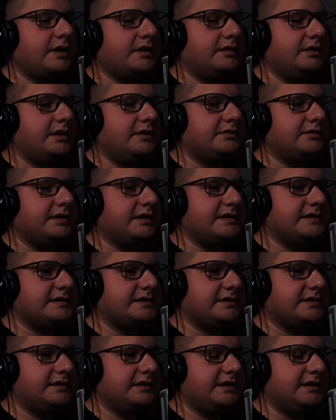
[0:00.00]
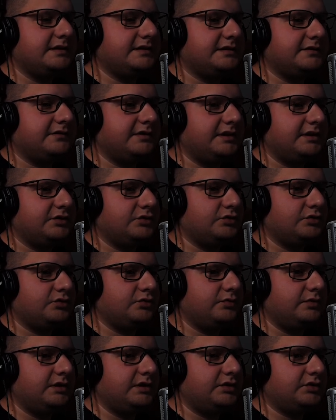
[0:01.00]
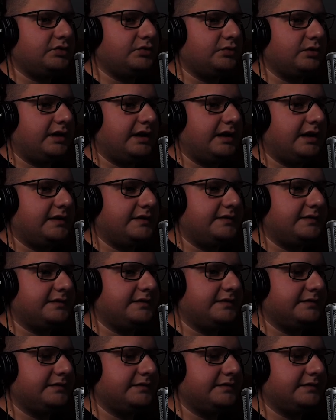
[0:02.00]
Now the next thing that we need to do, we need to add